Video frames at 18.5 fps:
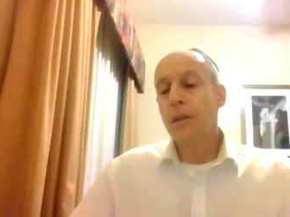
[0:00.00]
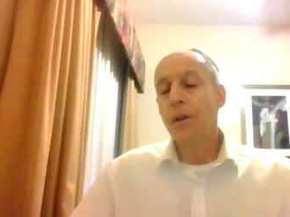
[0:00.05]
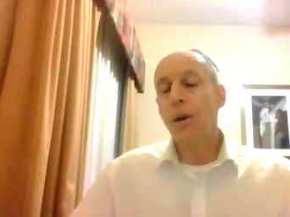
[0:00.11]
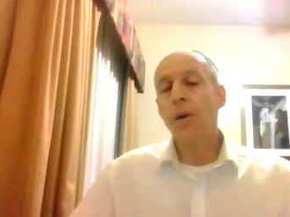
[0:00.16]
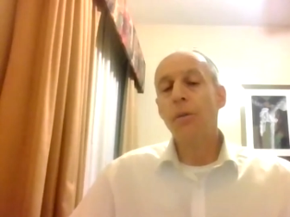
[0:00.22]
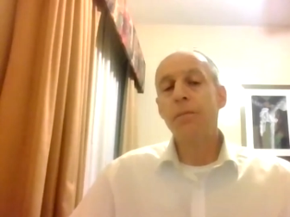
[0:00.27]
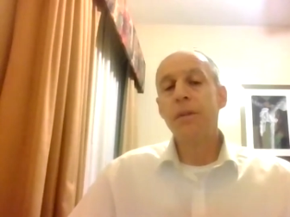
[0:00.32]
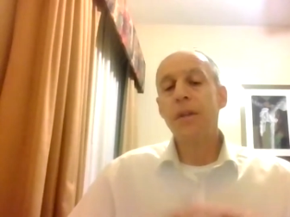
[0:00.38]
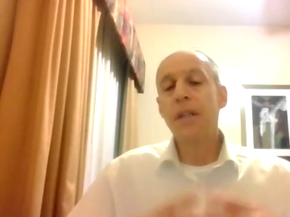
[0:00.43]

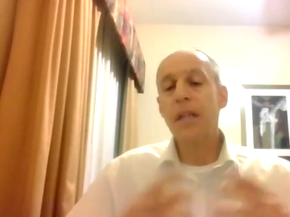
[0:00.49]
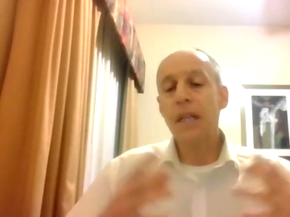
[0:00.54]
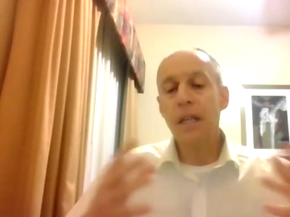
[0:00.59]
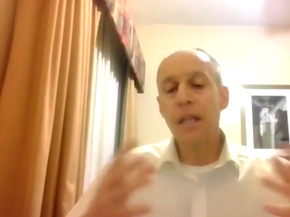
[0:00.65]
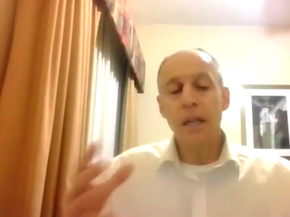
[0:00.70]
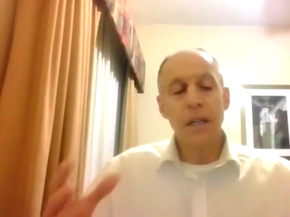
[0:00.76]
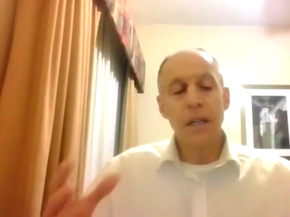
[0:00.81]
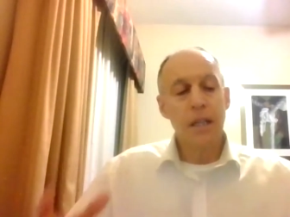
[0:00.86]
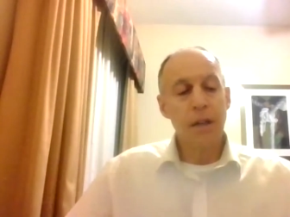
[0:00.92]
And
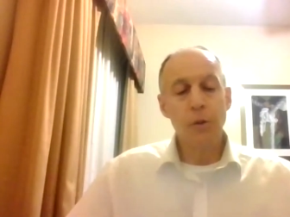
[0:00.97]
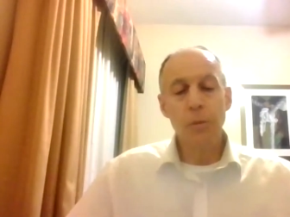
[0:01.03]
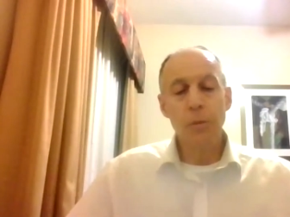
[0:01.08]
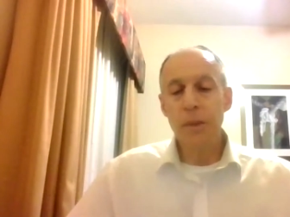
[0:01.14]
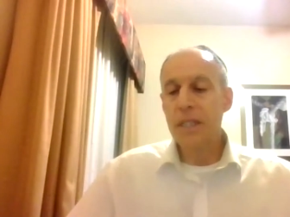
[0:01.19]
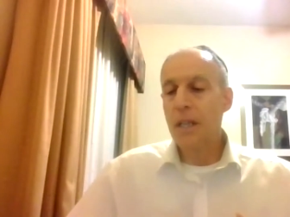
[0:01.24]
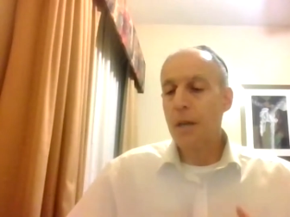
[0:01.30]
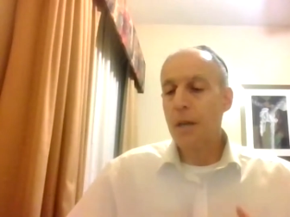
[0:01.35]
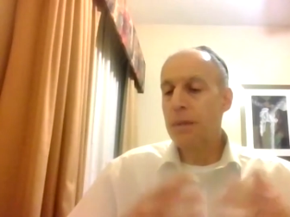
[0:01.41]
hopefully that will
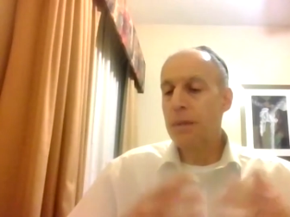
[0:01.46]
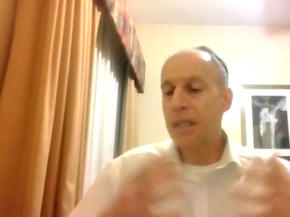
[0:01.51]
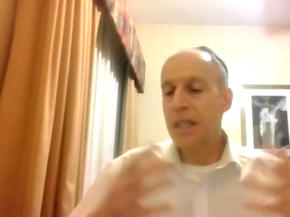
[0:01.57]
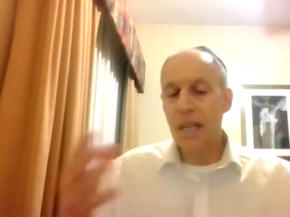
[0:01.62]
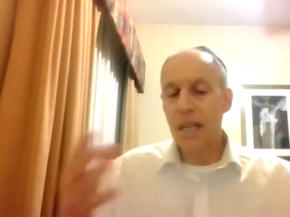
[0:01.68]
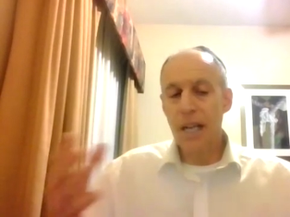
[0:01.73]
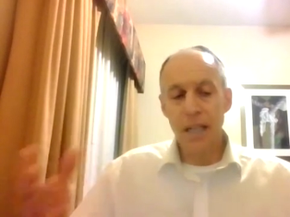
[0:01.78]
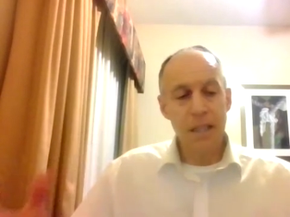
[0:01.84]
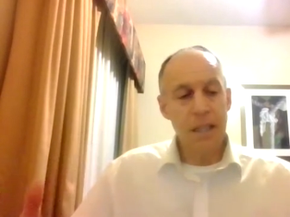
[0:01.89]
be
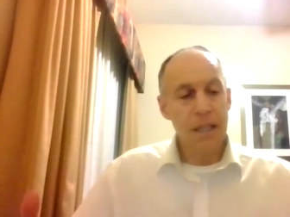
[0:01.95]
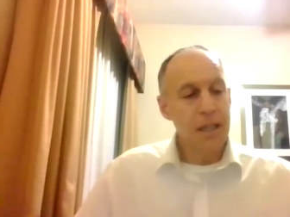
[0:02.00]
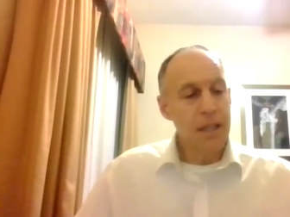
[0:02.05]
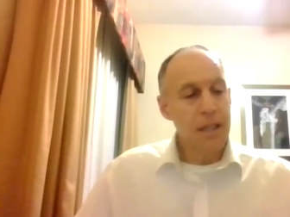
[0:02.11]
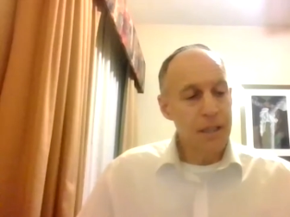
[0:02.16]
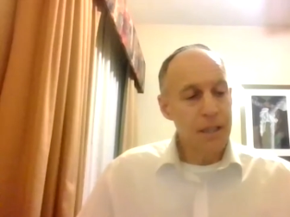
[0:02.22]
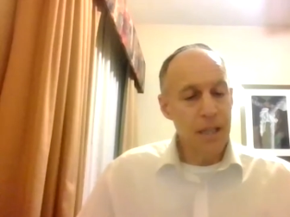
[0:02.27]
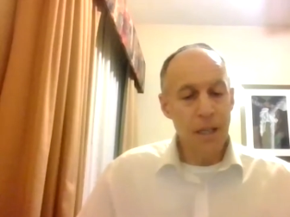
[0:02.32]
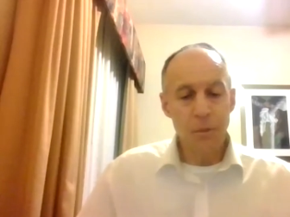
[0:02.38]
something that
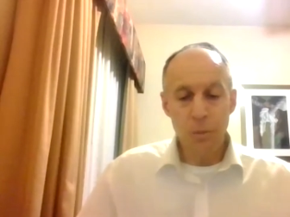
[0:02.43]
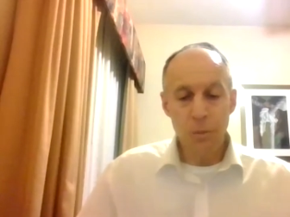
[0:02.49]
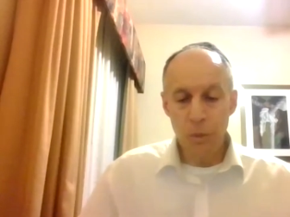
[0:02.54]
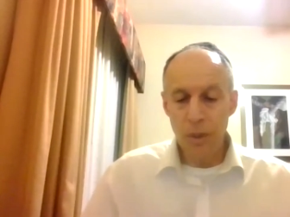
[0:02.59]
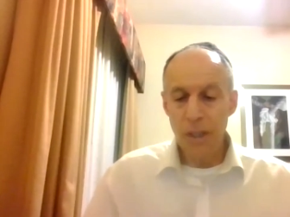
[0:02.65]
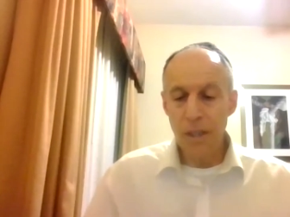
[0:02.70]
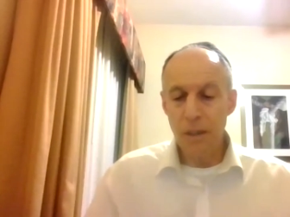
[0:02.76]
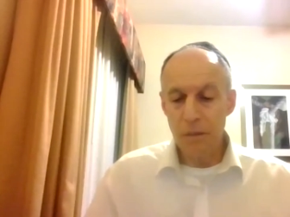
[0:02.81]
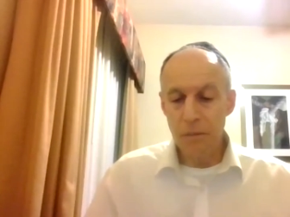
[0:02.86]
that
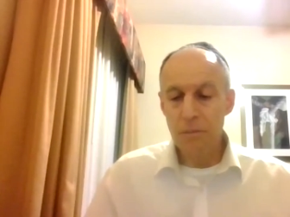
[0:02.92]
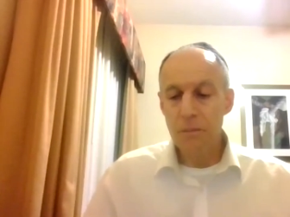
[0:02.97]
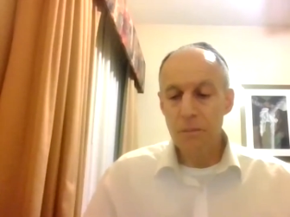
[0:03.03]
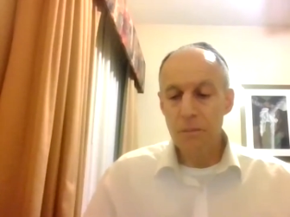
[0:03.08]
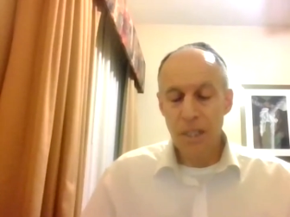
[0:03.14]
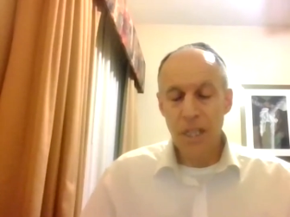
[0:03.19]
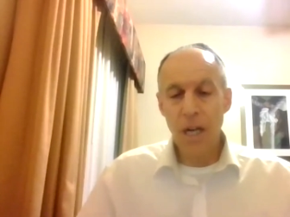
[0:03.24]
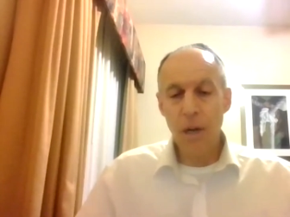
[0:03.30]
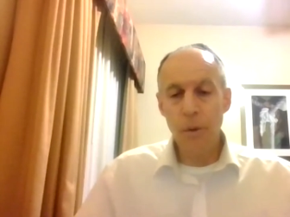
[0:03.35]
will
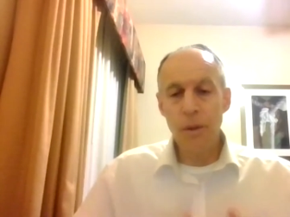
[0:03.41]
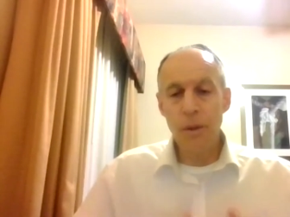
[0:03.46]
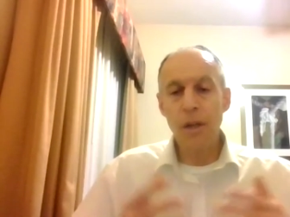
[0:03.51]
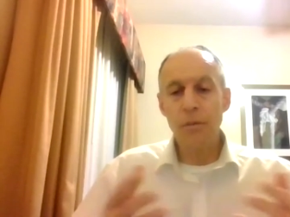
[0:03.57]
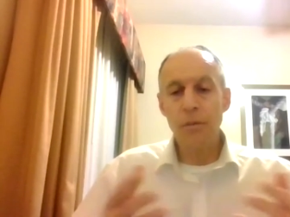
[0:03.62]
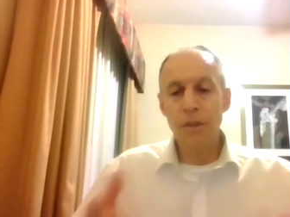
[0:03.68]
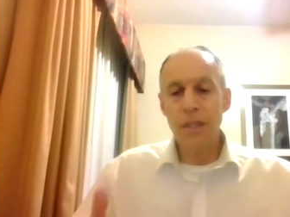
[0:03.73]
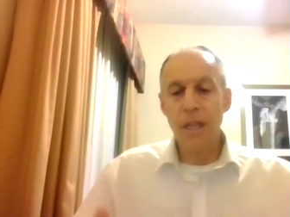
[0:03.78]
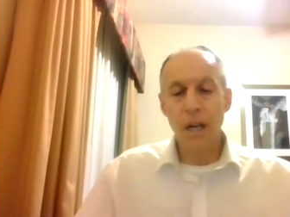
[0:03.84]
carry
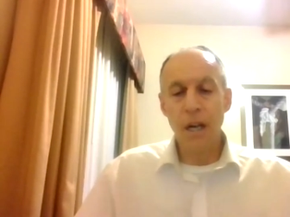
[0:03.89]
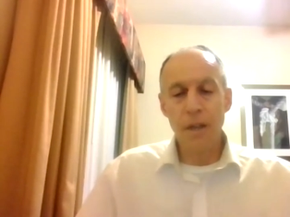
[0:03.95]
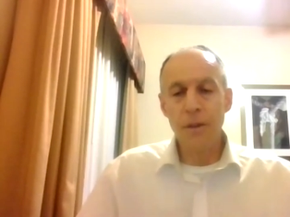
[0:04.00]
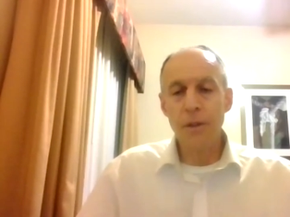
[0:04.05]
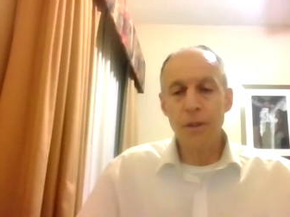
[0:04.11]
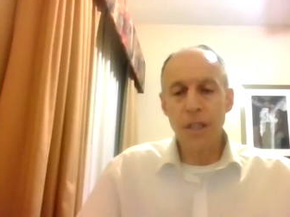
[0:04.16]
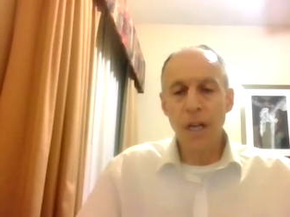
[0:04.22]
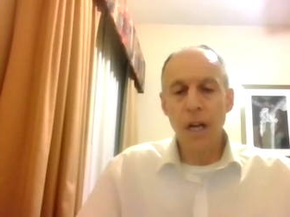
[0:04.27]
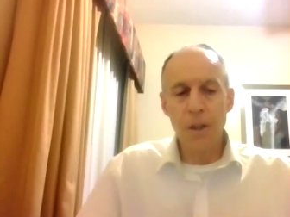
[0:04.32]
over to
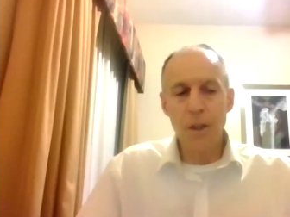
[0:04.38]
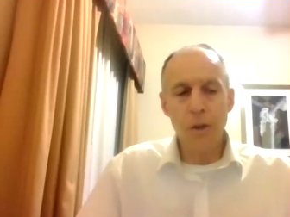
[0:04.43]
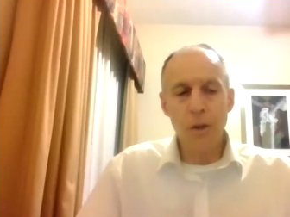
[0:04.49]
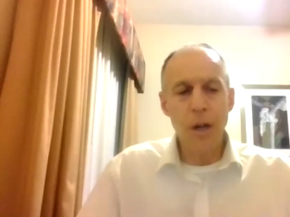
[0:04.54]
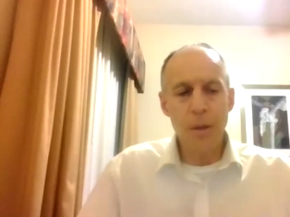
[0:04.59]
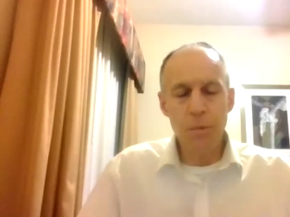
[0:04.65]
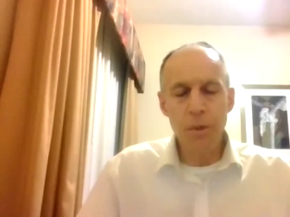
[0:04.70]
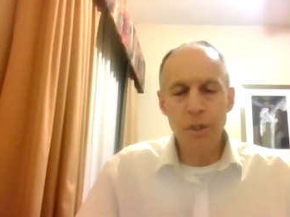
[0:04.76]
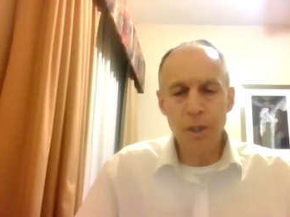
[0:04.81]
others,
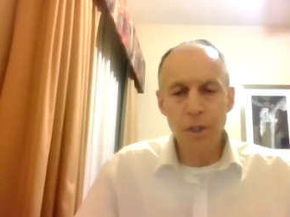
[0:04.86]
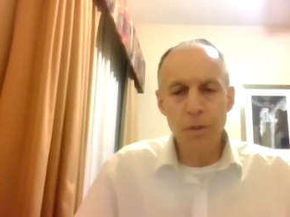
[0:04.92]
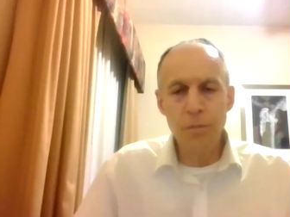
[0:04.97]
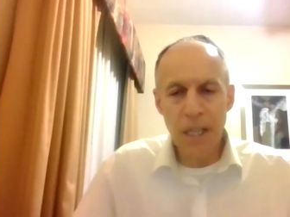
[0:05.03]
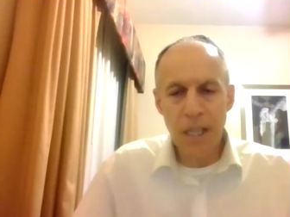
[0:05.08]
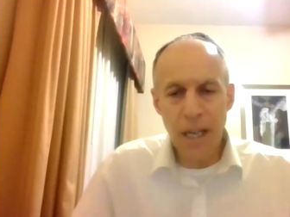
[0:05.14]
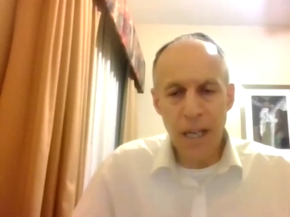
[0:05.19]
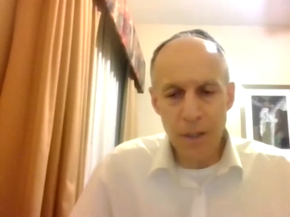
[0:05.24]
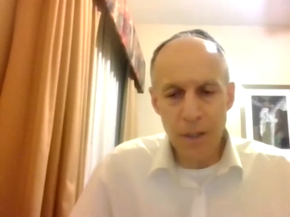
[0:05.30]
although I
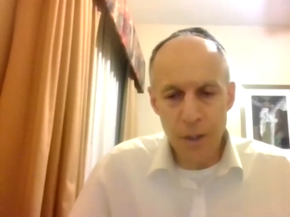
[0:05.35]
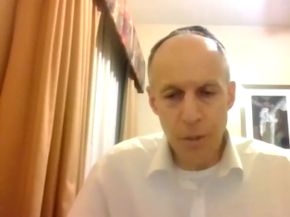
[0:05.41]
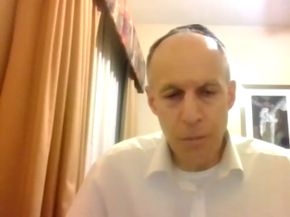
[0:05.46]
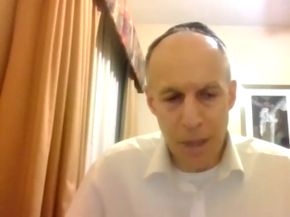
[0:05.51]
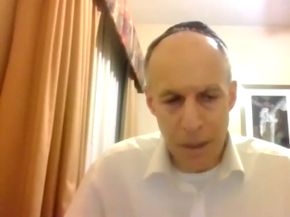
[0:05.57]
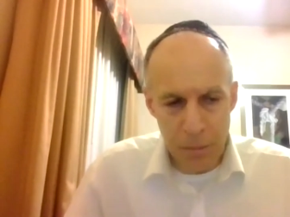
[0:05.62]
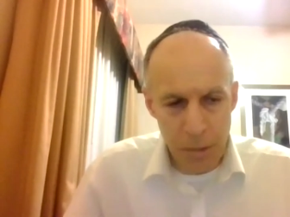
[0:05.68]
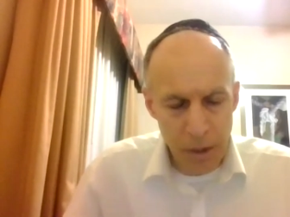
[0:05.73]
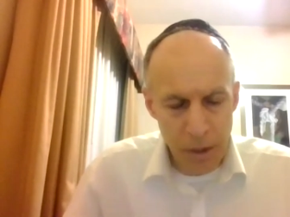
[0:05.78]
presume the council
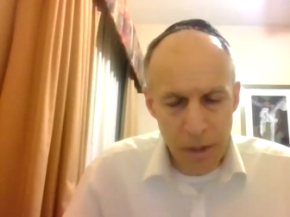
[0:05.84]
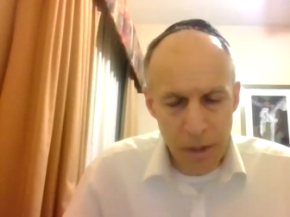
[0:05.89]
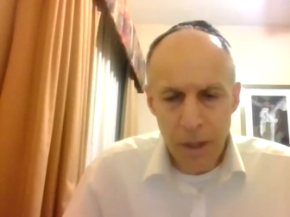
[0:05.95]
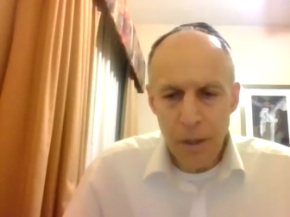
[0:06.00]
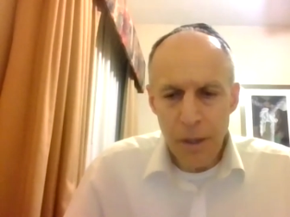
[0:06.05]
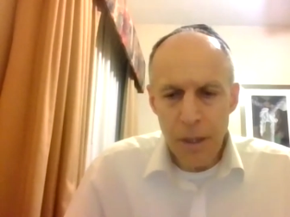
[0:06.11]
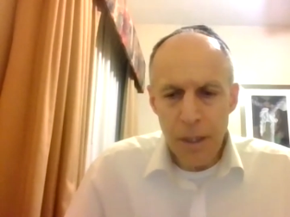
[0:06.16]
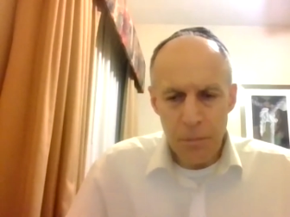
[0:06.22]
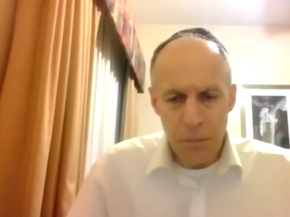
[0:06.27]
member
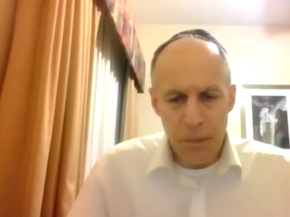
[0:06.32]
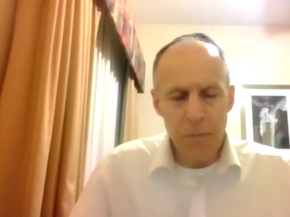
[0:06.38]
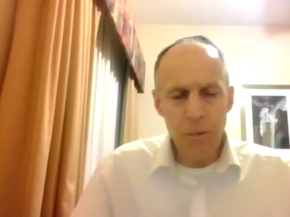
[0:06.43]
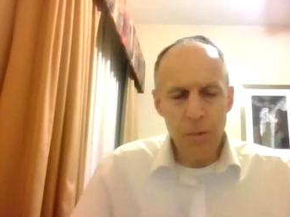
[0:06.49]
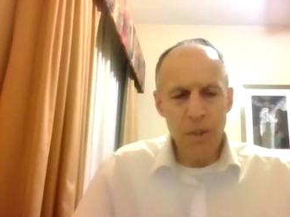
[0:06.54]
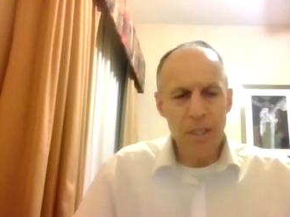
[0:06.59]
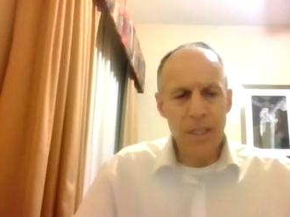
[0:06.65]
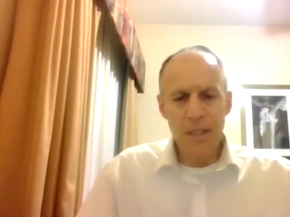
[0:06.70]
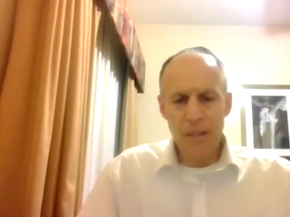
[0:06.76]

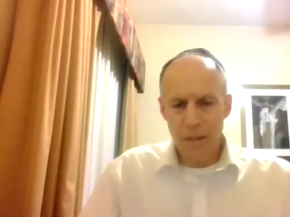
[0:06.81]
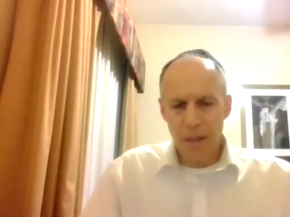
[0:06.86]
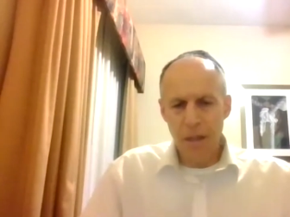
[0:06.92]
members